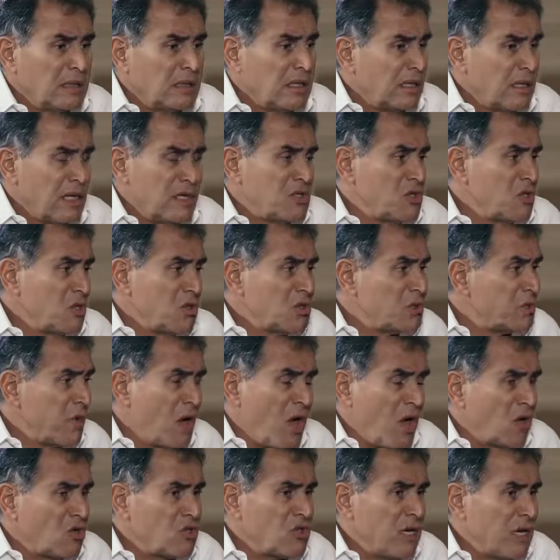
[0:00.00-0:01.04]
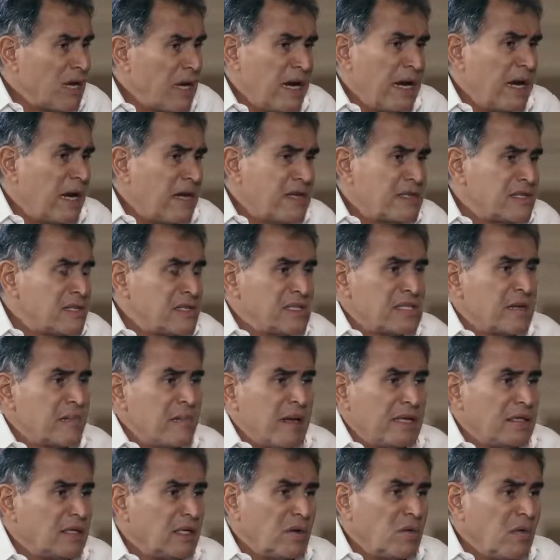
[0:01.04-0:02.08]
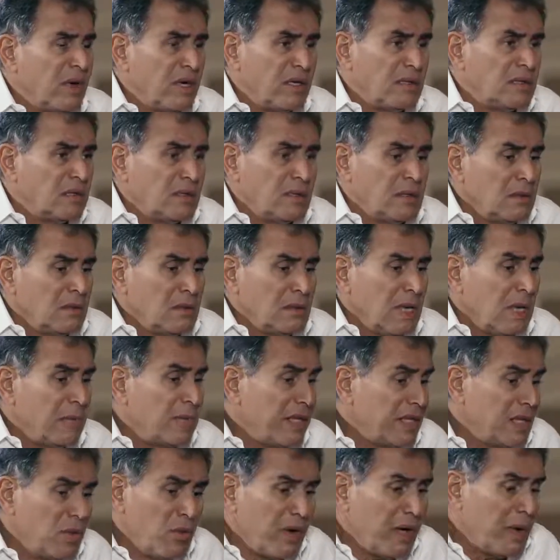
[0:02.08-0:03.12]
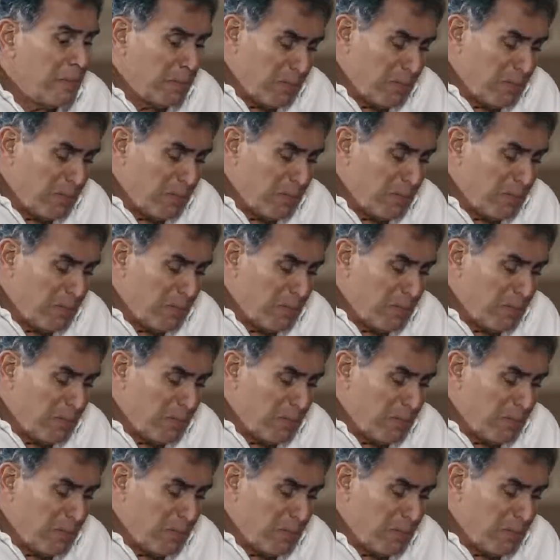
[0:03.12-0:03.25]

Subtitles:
that has used blockchain in any systematic way. And by the way,